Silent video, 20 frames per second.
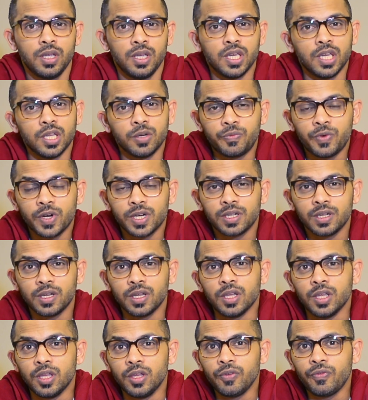In fact,
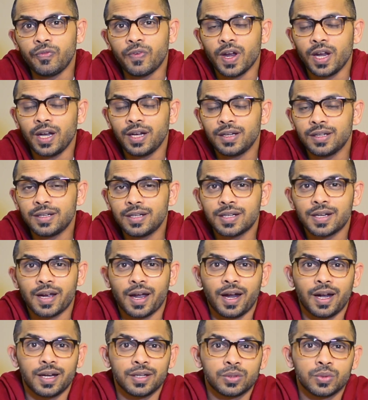if I didn't
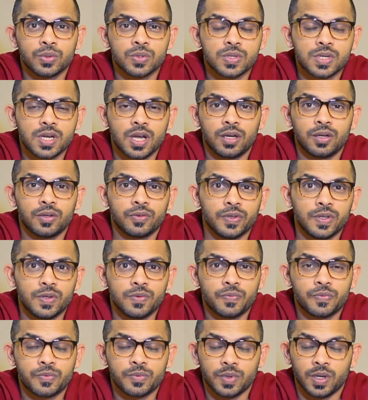have those kind
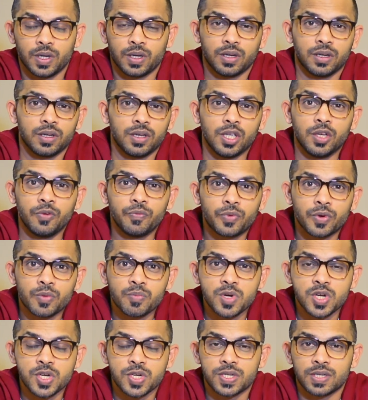of
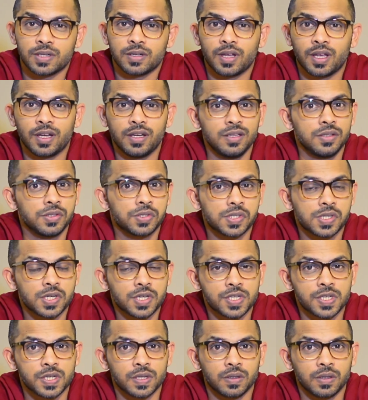information and
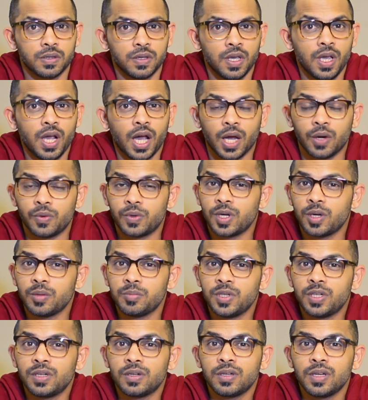instruction, I would have
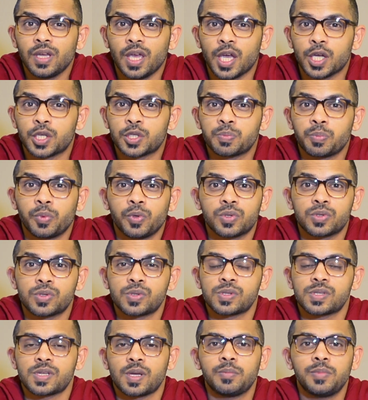been exposed
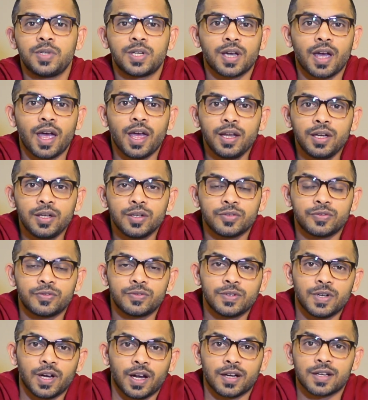to some kind of
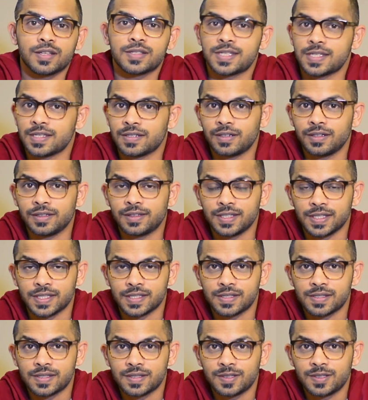unnecessary things.
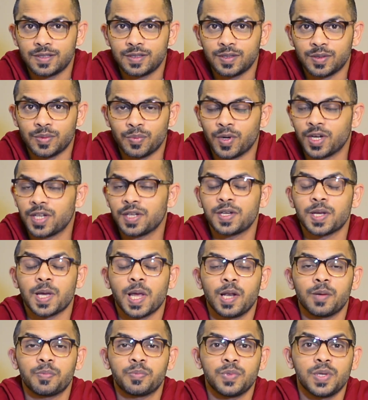But it
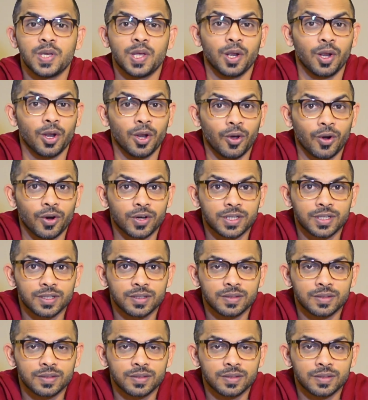helped me a lot.